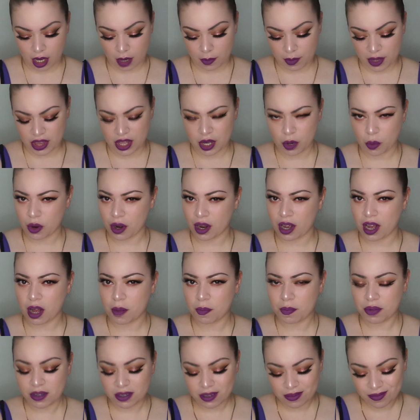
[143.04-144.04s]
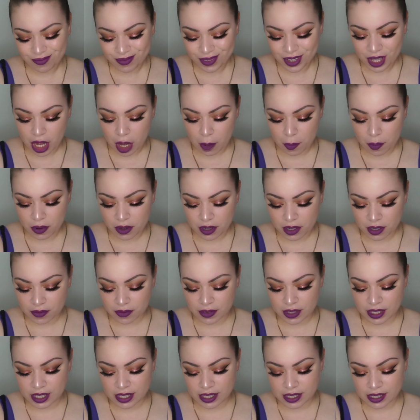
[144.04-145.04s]
And there were a couple
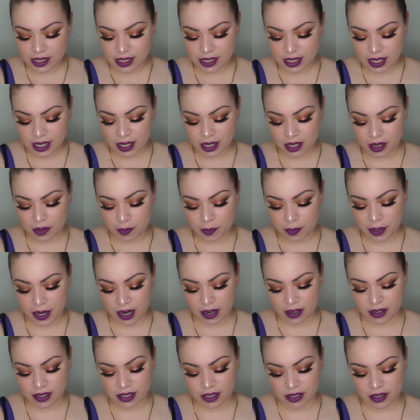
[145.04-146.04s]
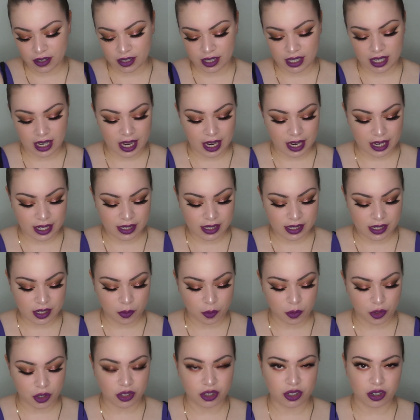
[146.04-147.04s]
of these in comparison online.
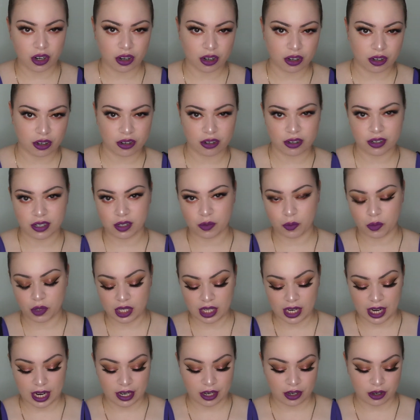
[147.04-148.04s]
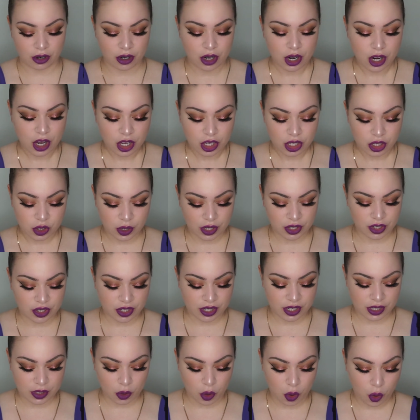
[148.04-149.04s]
Some were darker, some were lighter. So I
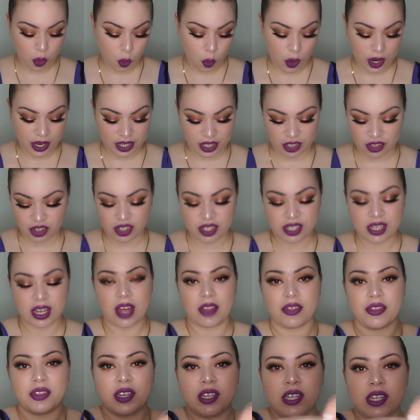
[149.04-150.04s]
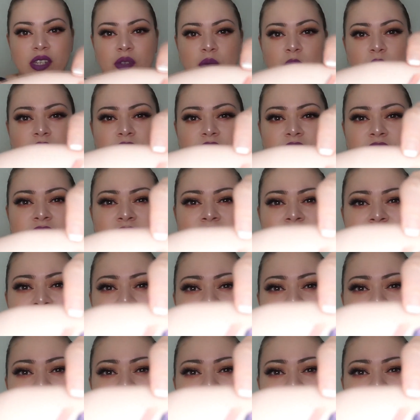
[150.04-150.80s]
just went and just got this one.